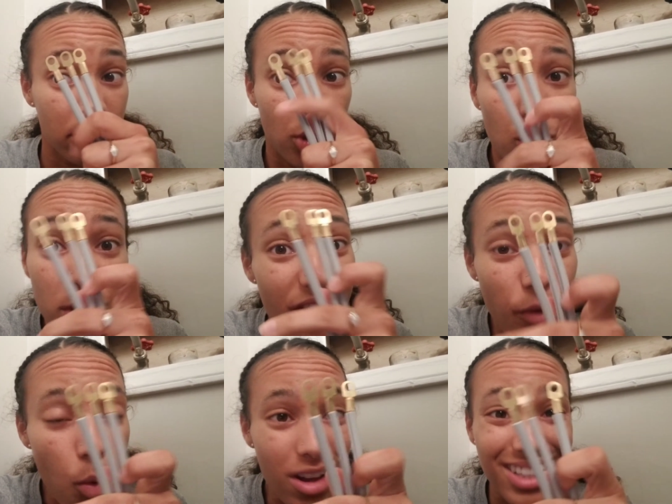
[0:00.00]
You see
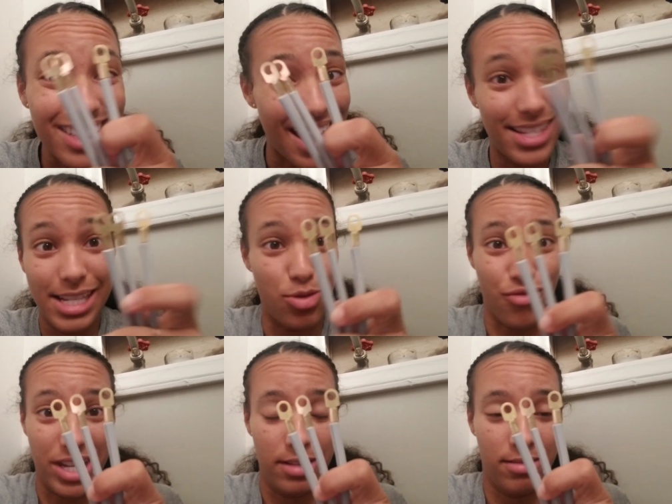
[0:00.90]
four, cause I see
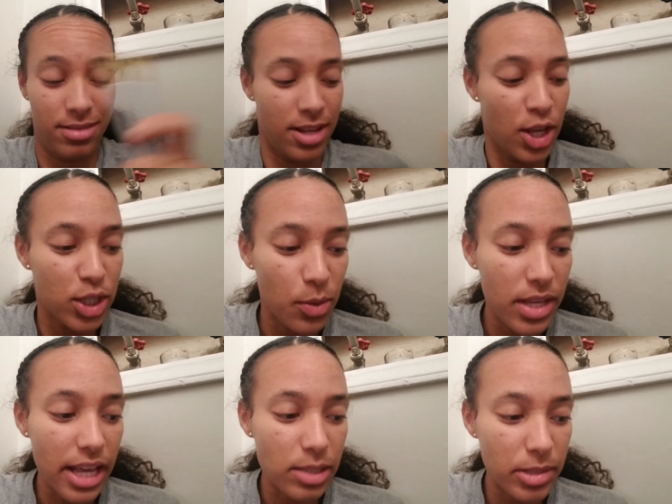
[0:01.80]
three. So he
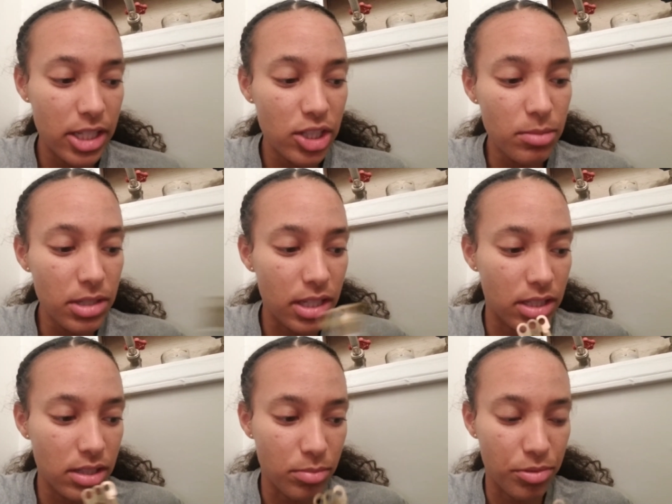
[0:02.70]
explained to me that
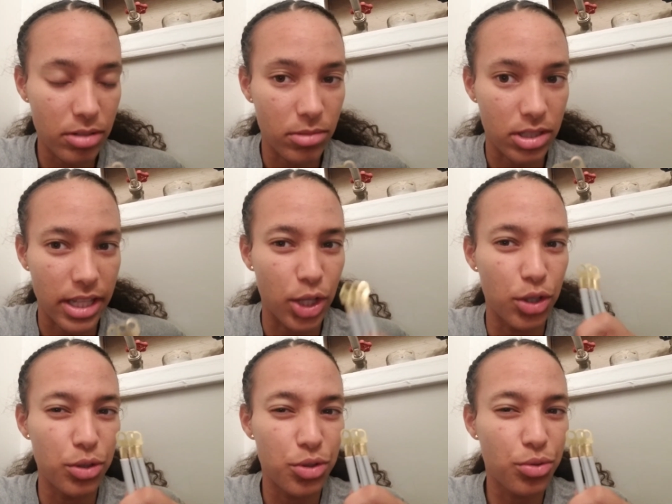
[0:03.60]
these are pretty much like
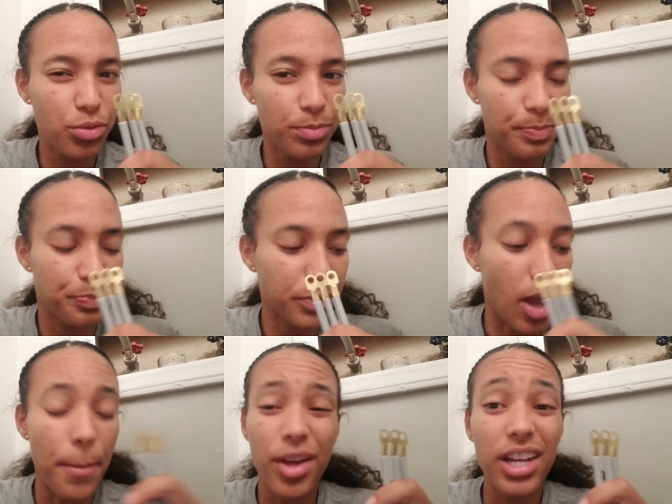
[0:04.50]
neutral. I'm not